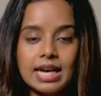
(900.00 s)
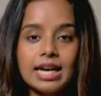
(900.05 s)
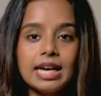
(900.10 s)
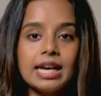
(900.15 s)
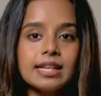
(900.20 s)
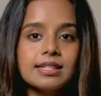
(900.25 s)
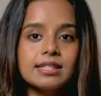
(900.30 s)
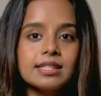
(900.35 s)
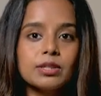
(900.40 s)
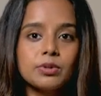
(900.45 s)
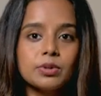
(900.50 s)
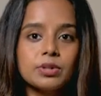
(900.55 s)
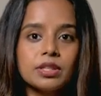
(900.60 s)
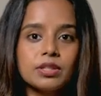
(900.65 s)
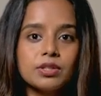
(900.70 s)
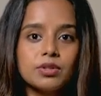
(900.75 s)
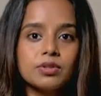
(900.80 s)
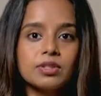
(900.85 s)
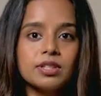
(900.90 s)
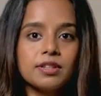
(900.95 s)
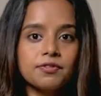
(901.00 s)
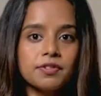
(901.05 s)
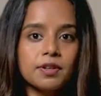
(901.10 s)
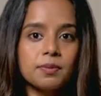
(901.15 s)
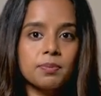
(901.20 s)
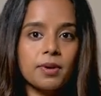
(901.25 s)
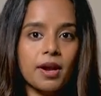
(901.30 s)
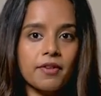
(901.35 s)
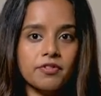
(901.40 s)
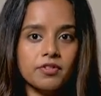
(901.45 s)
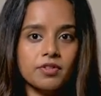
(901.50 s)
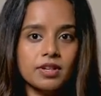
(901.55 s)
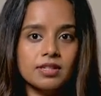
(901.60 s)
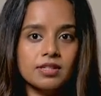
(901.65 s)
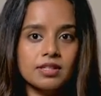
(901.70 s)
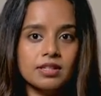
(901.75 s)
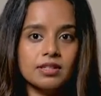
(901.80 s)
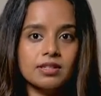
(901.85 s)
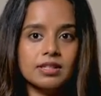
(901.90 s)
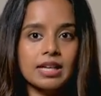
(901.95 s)
each suited to different
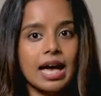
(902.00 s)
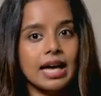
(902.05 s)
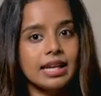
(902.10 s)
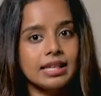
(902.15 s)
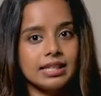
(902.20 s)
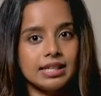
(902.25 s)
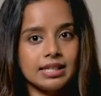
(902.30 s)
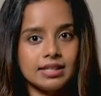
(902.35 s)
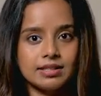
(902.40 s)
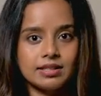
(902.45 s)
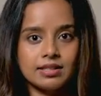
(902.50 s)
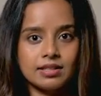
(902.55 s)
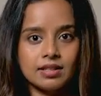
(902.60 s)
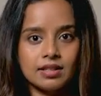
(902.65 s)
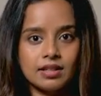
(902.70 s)
preferences and needs.